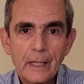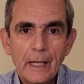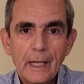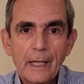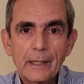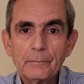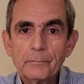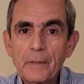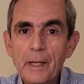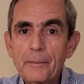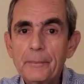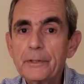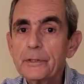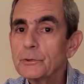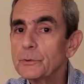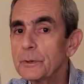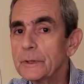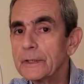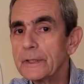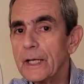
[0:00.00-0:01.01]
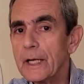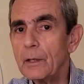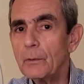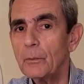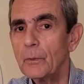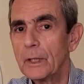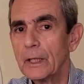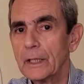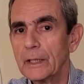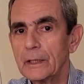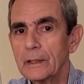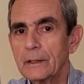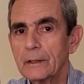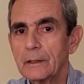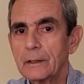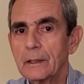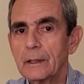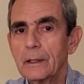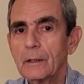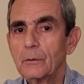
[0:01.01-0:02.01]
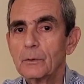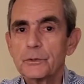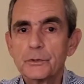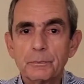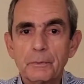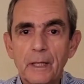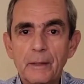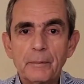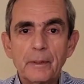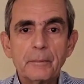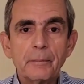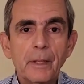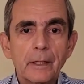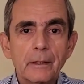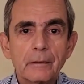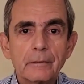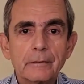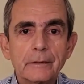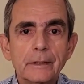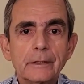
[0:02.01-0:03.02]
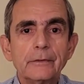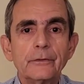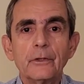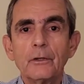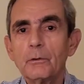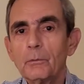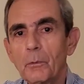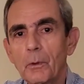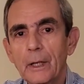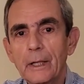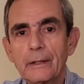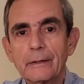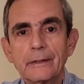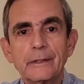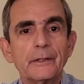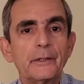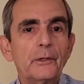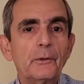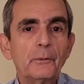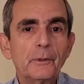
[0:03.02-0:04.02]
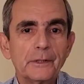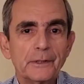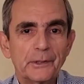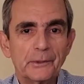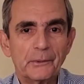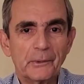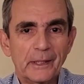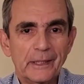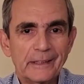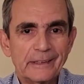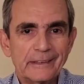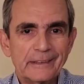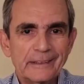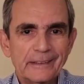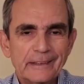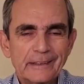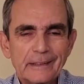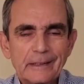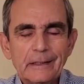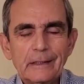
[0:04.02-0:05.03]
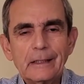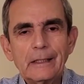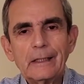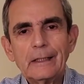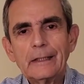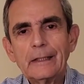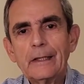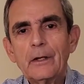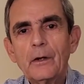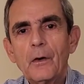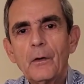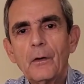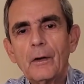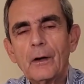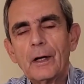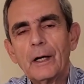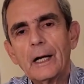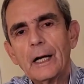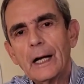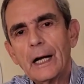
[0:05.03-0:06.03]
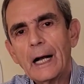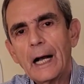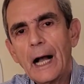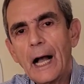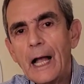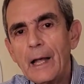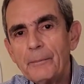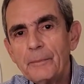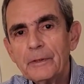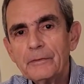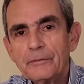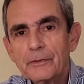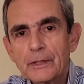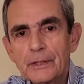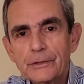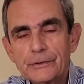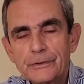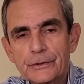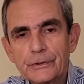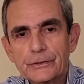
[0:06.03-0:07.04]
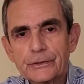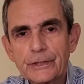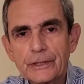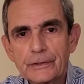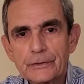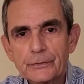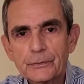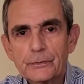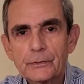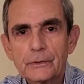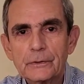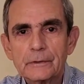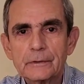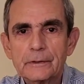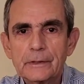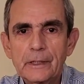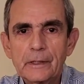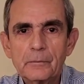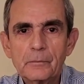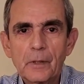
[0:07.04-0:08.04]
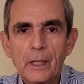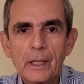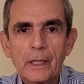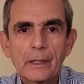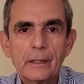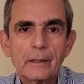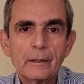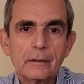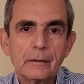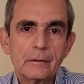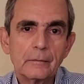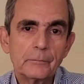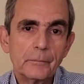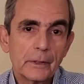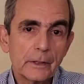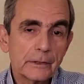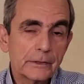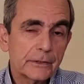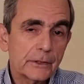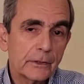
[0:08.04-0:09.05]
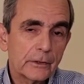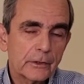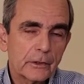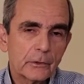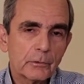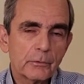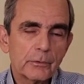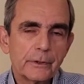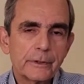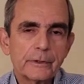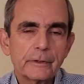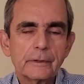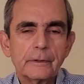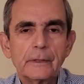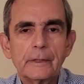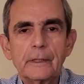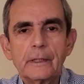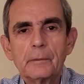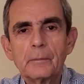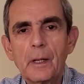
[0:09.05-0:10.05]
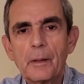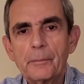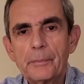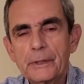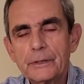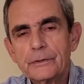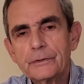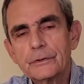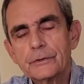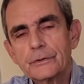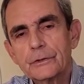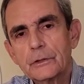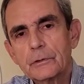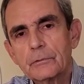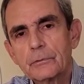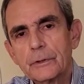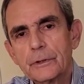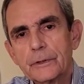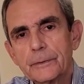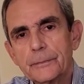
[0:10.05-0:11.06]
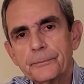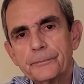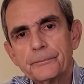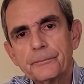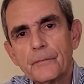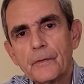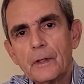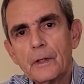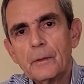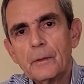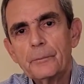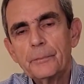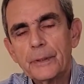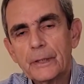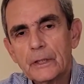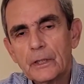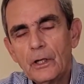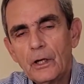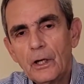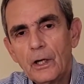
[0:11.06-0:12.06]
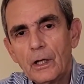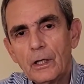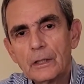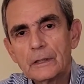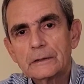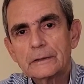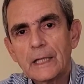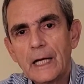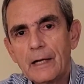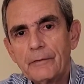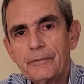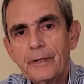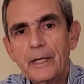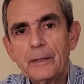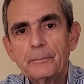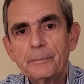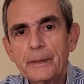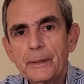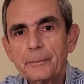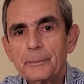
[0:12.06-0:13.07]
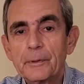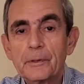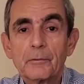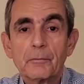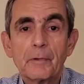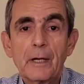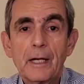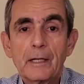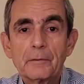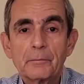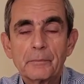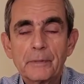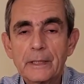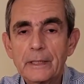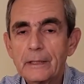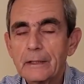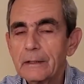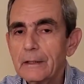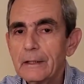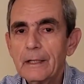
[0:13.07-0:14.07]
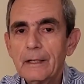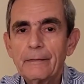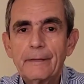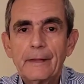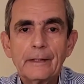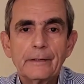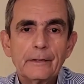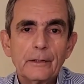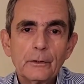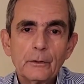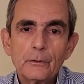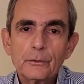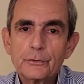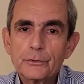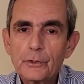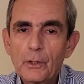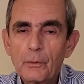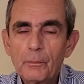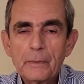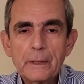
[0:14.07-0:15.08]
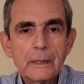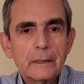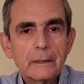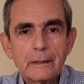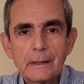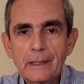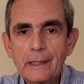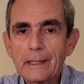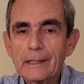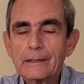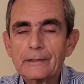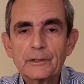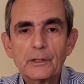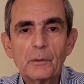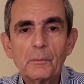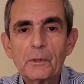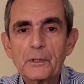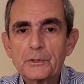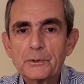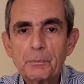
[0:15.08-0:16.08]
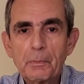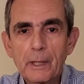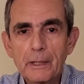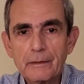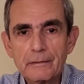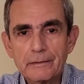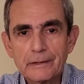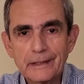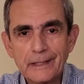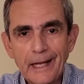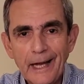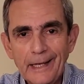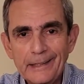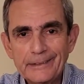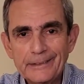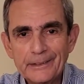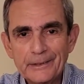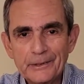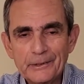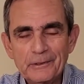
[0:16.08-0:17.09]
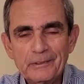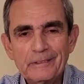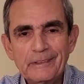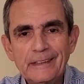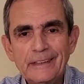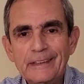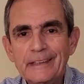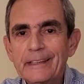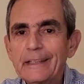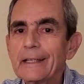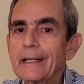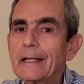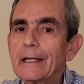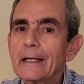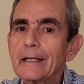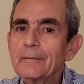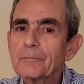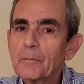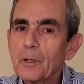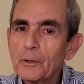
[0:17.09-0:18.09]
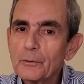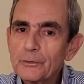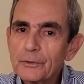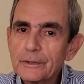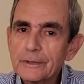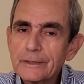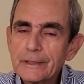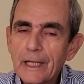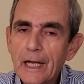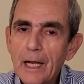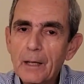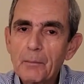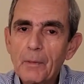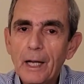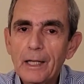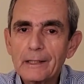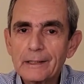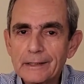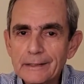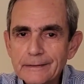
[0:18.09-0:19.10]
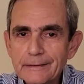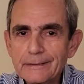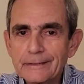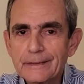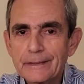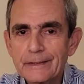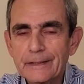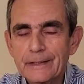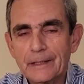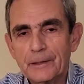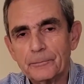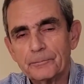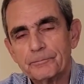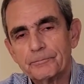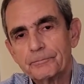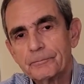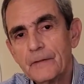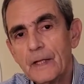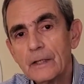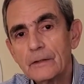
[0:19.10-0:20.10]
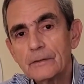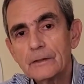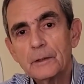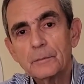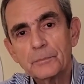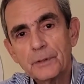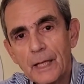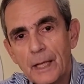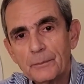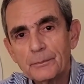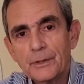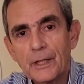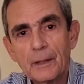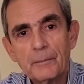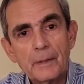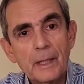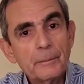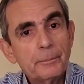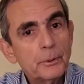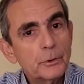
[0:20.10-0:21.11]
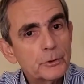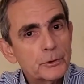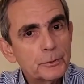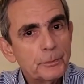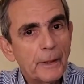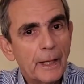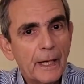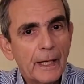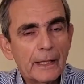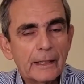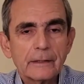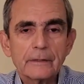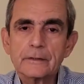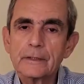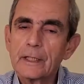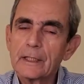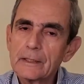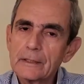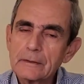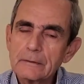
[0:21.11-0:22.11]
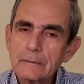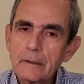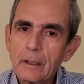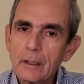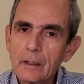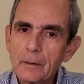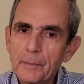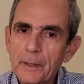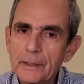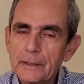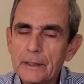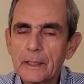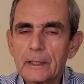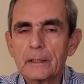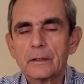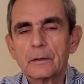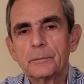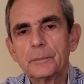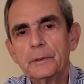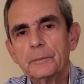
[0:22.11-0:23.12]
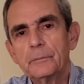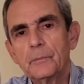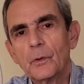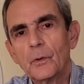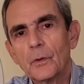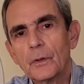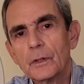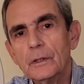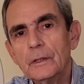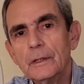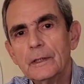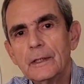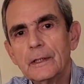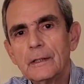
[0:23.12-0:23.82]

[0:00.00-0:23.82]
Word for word: And maybe do it their way, which may be better than your way that you would do it. You know, I have been very successful in my military career, my business career, because I've had people around me that do so many things so much better than I do. And most of the time I listen to them. Now, sometimes I may push back and say, let's talk about that a little bit more.